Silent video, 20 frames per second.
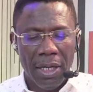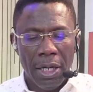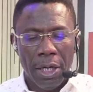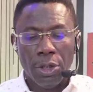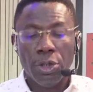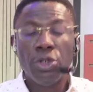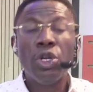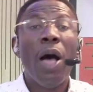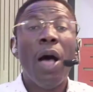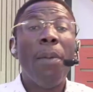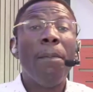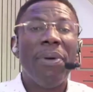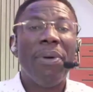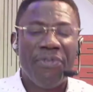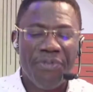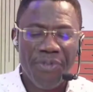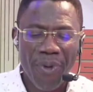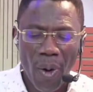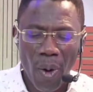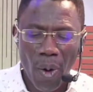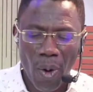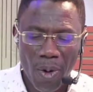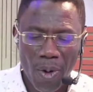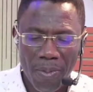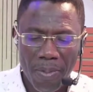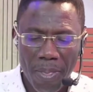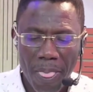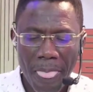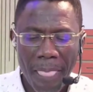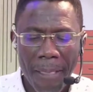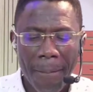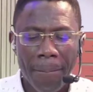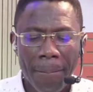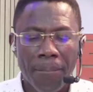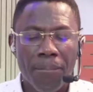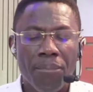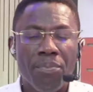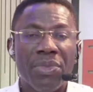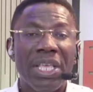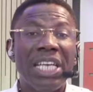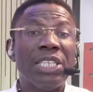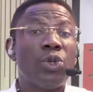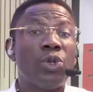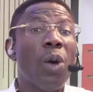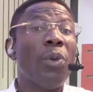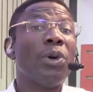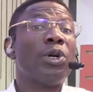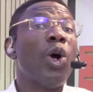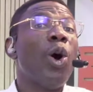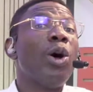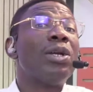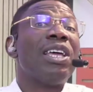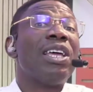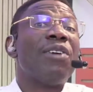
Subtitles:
Number 4 is what we call the